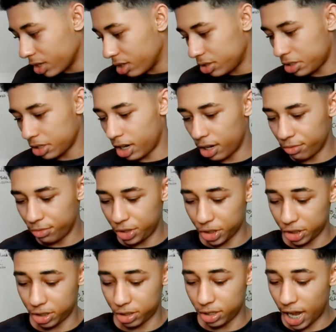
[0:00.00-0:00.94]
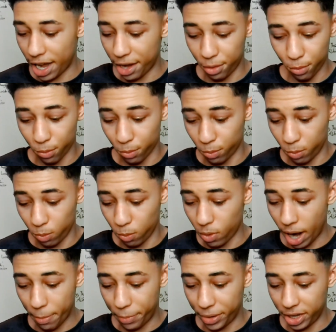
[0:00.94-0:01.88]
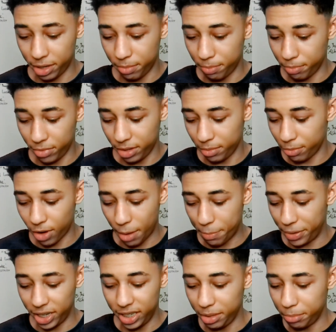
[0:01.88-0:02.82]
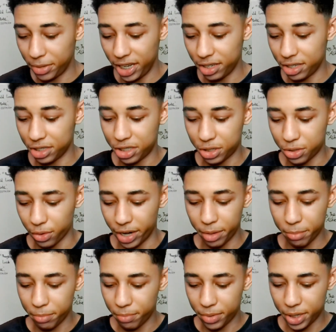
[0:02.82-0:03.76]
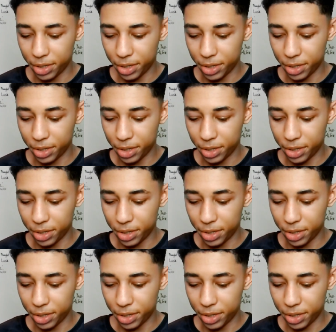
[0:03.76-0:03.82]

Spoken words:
So I've just like rapidly made a script.